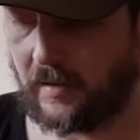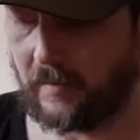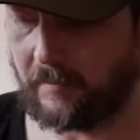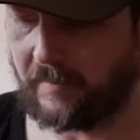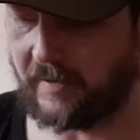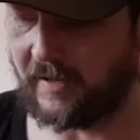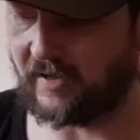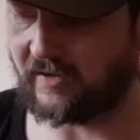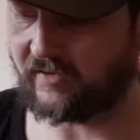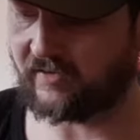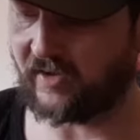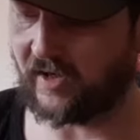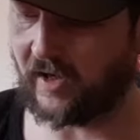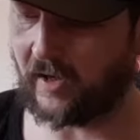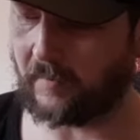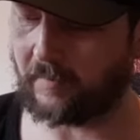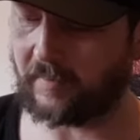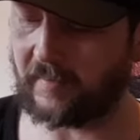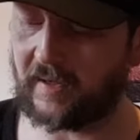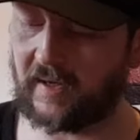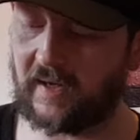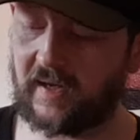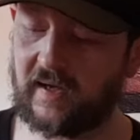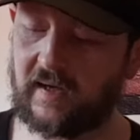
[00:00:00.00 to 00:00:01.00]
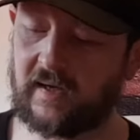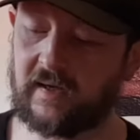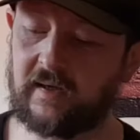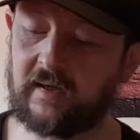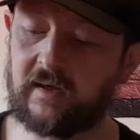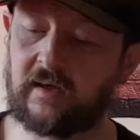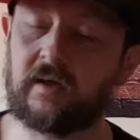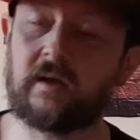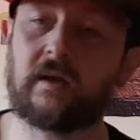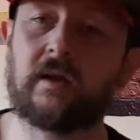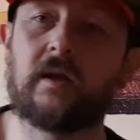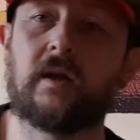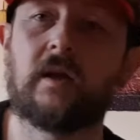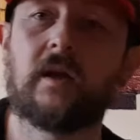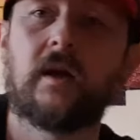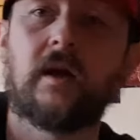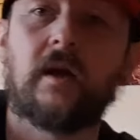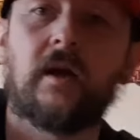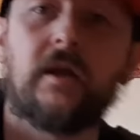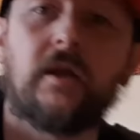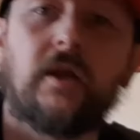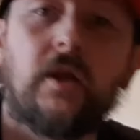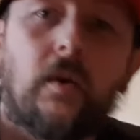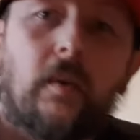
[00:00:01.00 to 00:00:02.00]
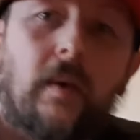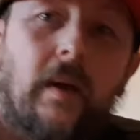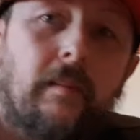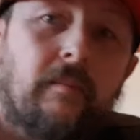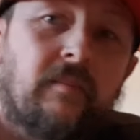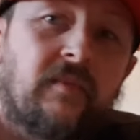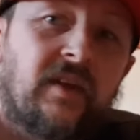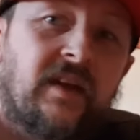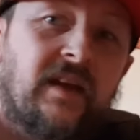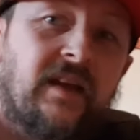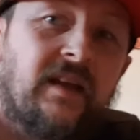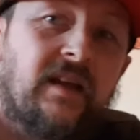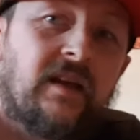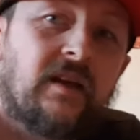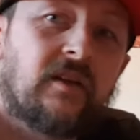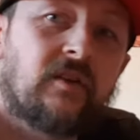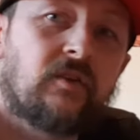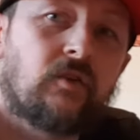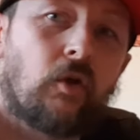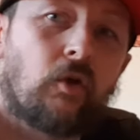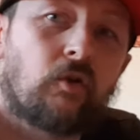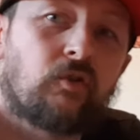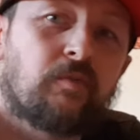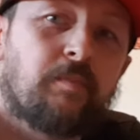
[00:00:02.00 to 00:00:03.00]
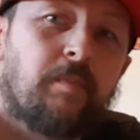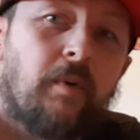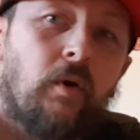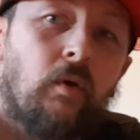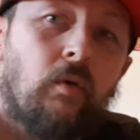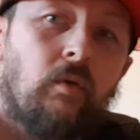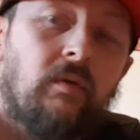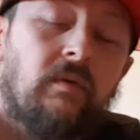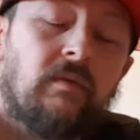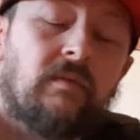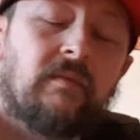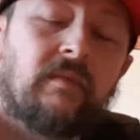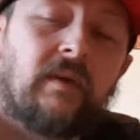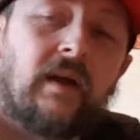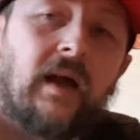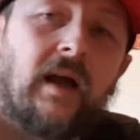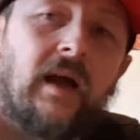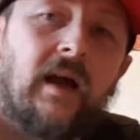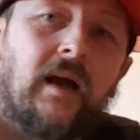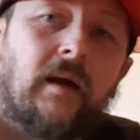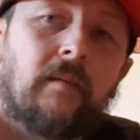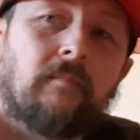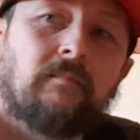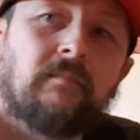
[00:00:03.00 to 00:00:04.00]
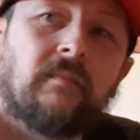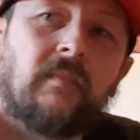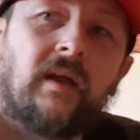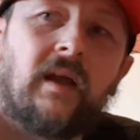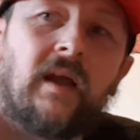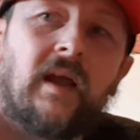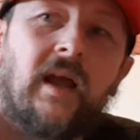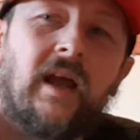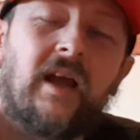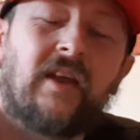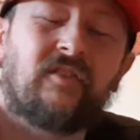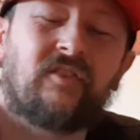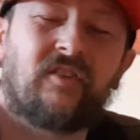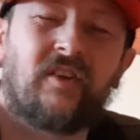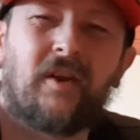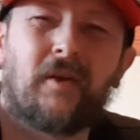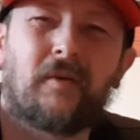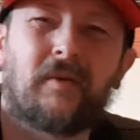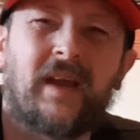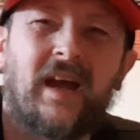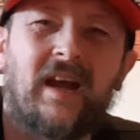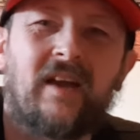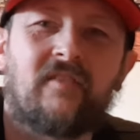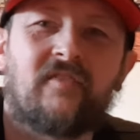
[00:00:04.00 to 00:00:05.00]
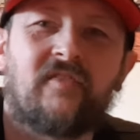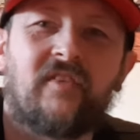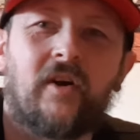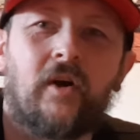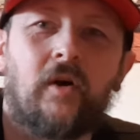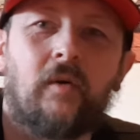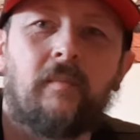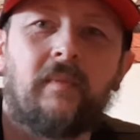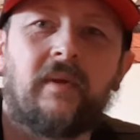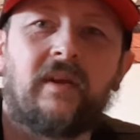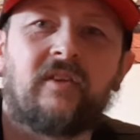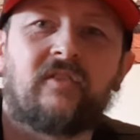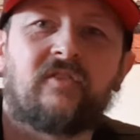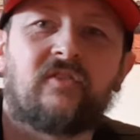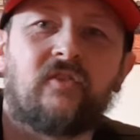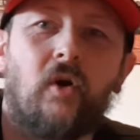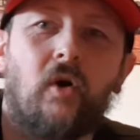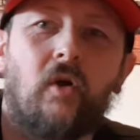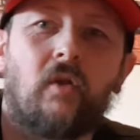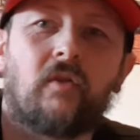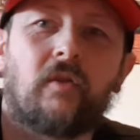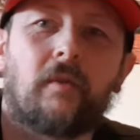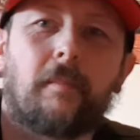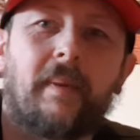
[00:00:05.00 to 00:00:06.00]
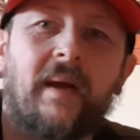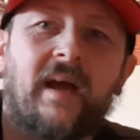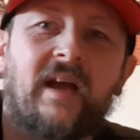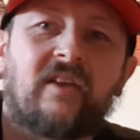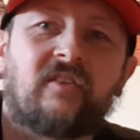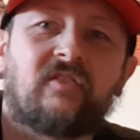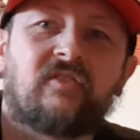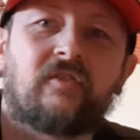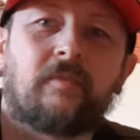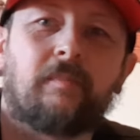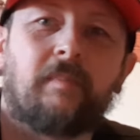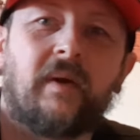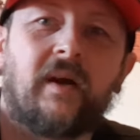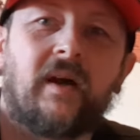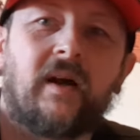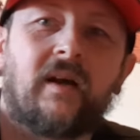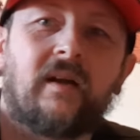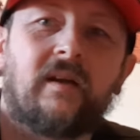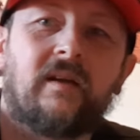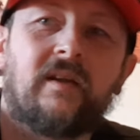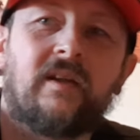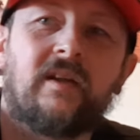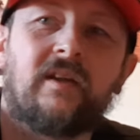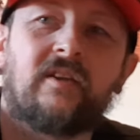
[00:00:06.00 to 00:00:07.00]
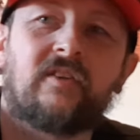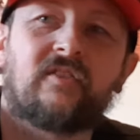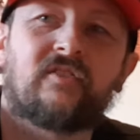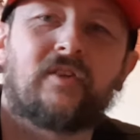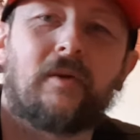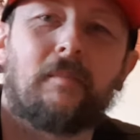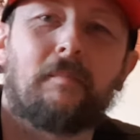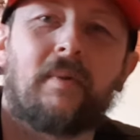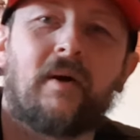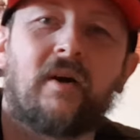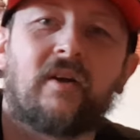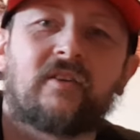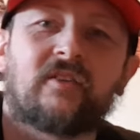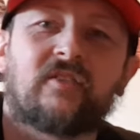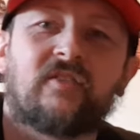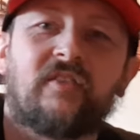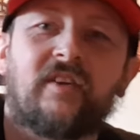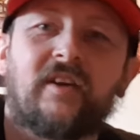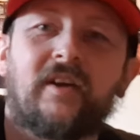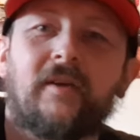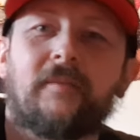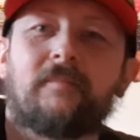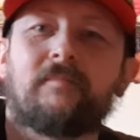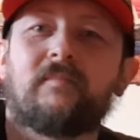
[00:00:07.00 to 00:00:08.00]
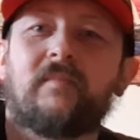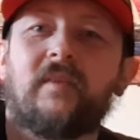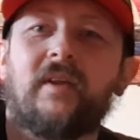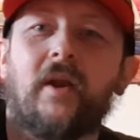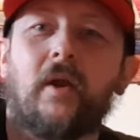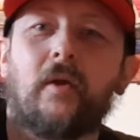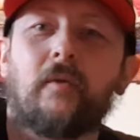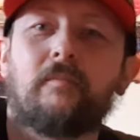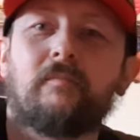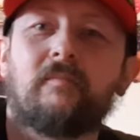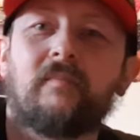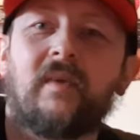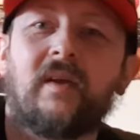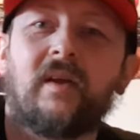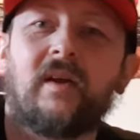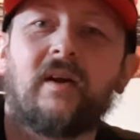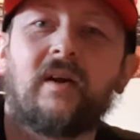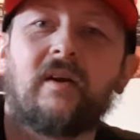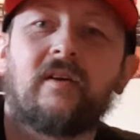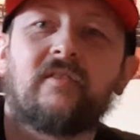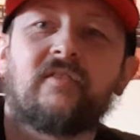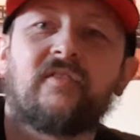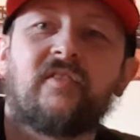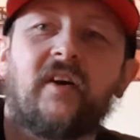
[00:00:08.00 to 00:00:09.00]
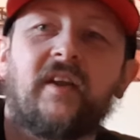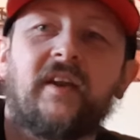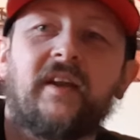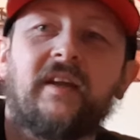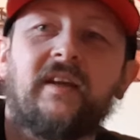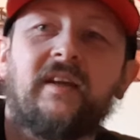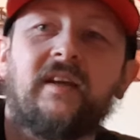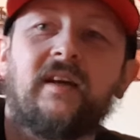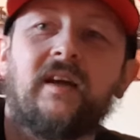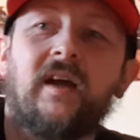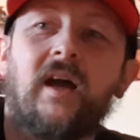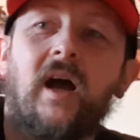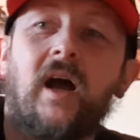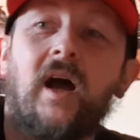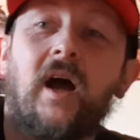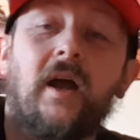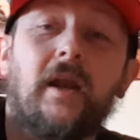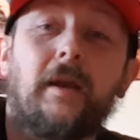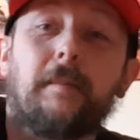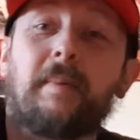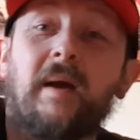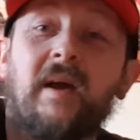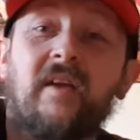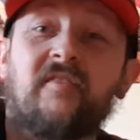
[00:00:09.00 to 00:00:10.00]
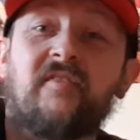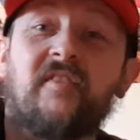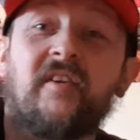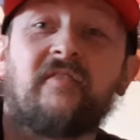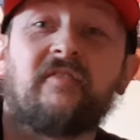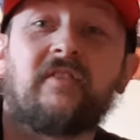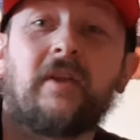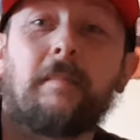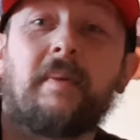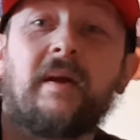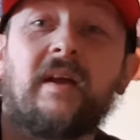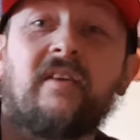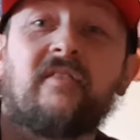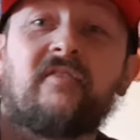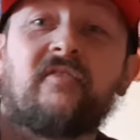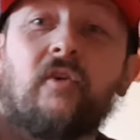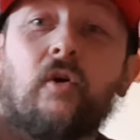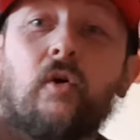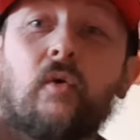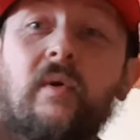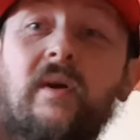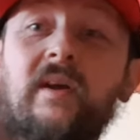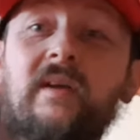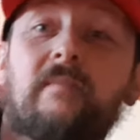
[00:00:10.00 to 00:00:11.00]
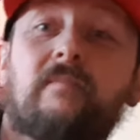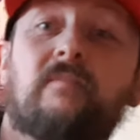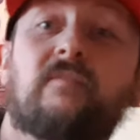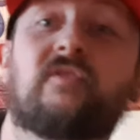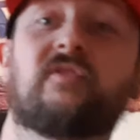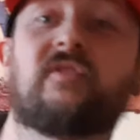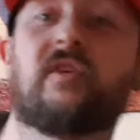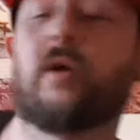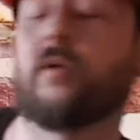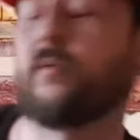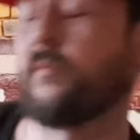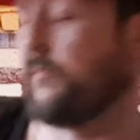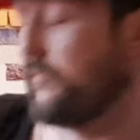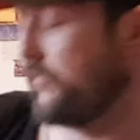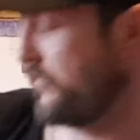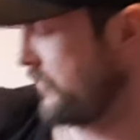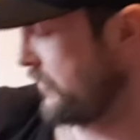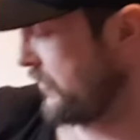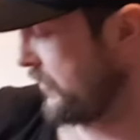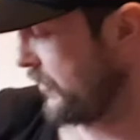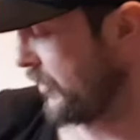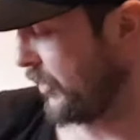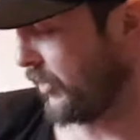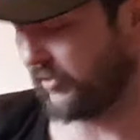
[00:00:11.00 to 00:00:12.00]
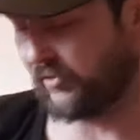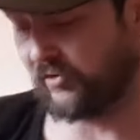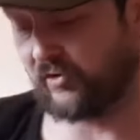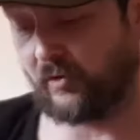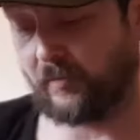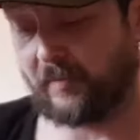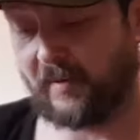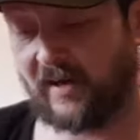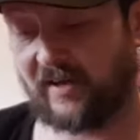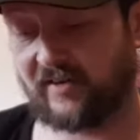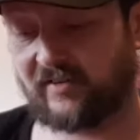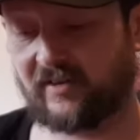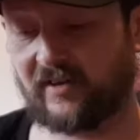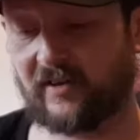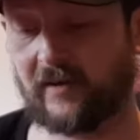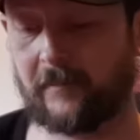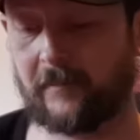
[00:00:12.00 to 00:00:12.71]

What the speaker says: Picked up a UMD Dodgeball. It's an okay film. It's not the best, but some parts of it are, you know, funny. I only paid 50p for it, so not too bad.